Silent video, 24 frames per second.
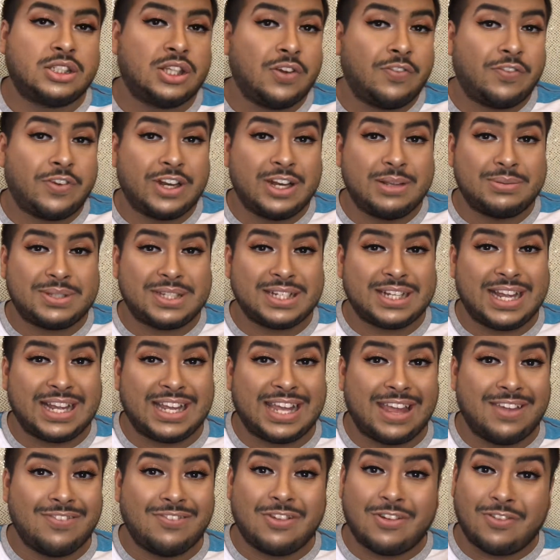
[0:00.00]
for lipstick, I
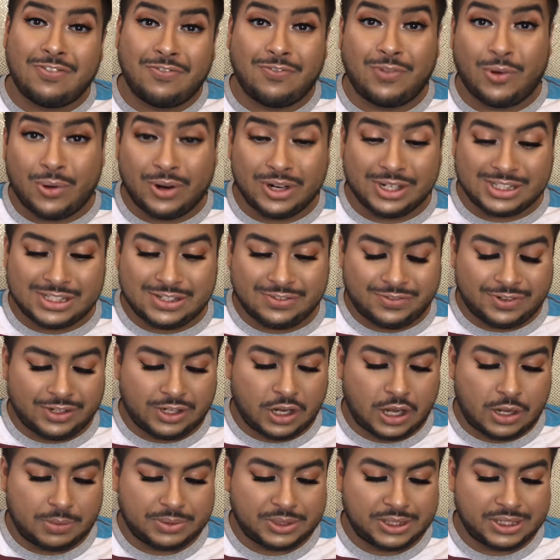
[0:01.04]
gave 4 different
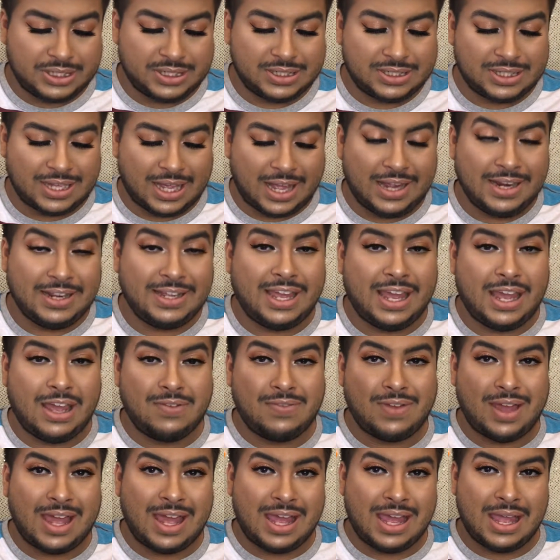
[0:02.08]
options. I
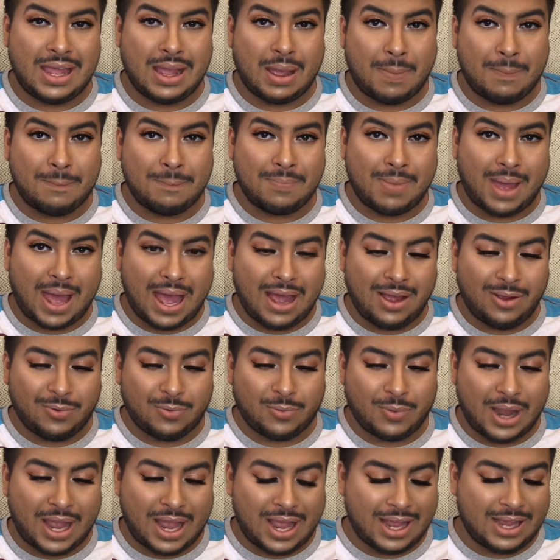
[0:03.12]
gave a matte
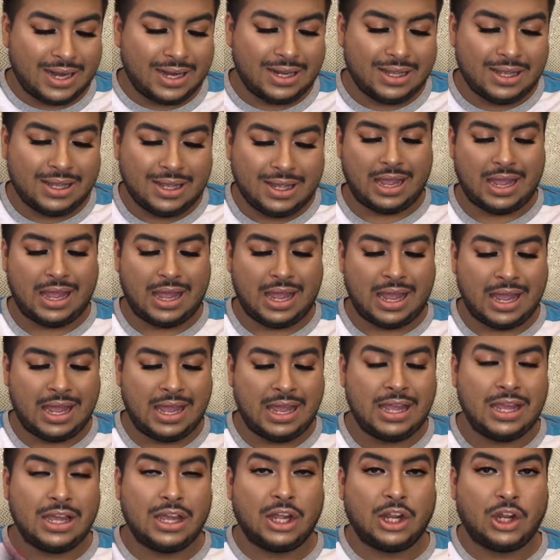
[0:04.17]
red,
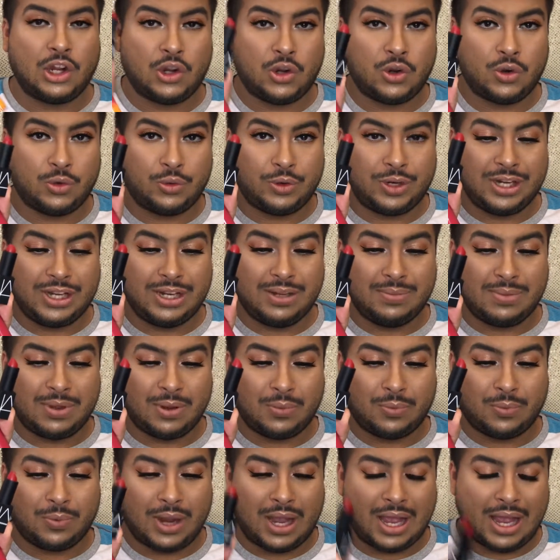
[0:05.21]
a cream
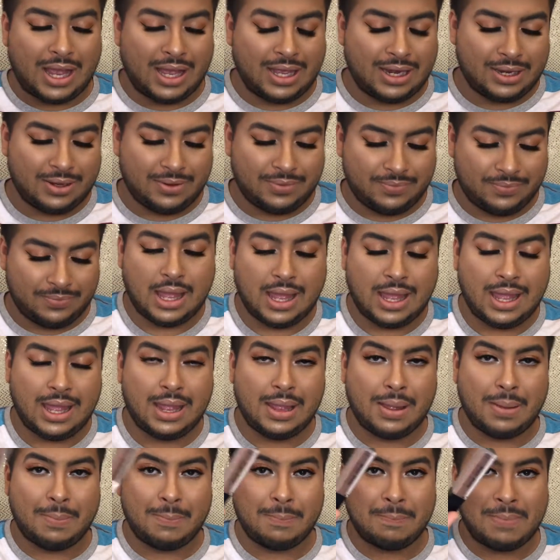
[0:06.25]
red,
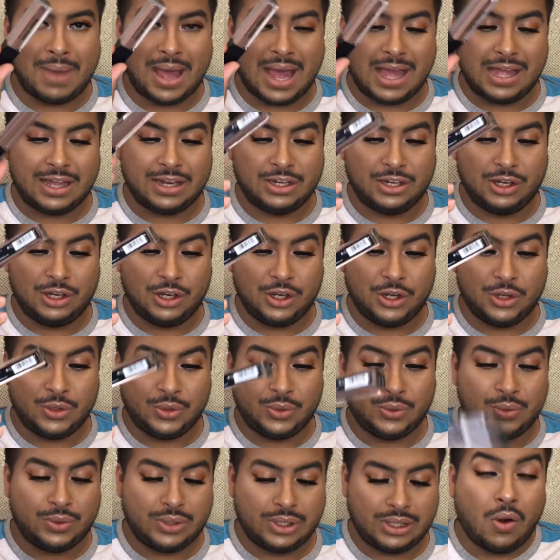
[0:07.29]
a matte
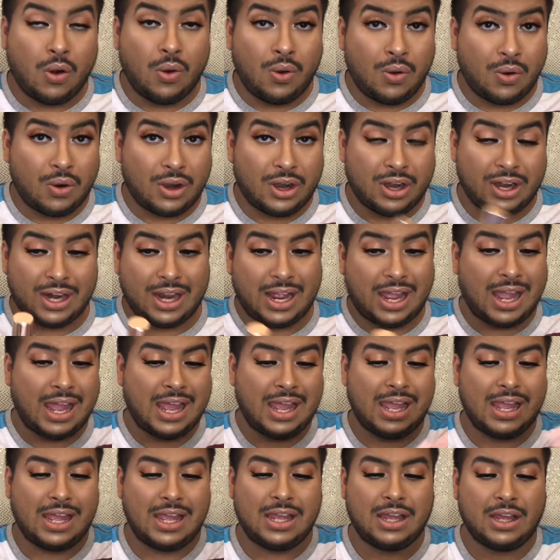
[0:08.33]
nude, or
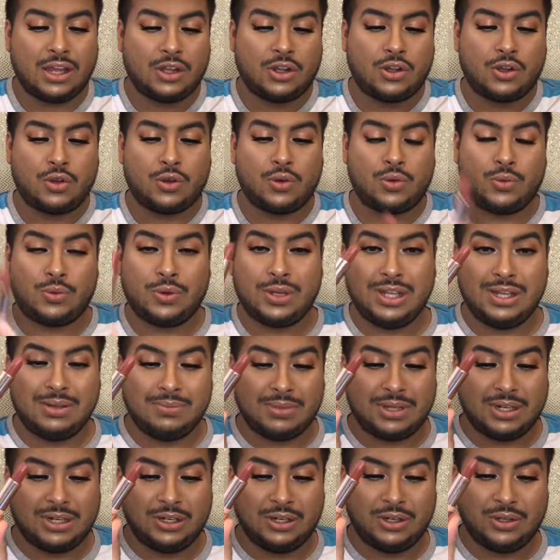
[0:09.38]
a cream
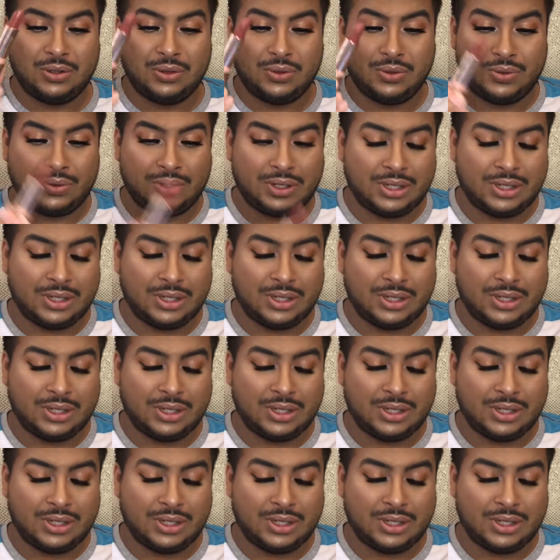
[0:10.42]
nude,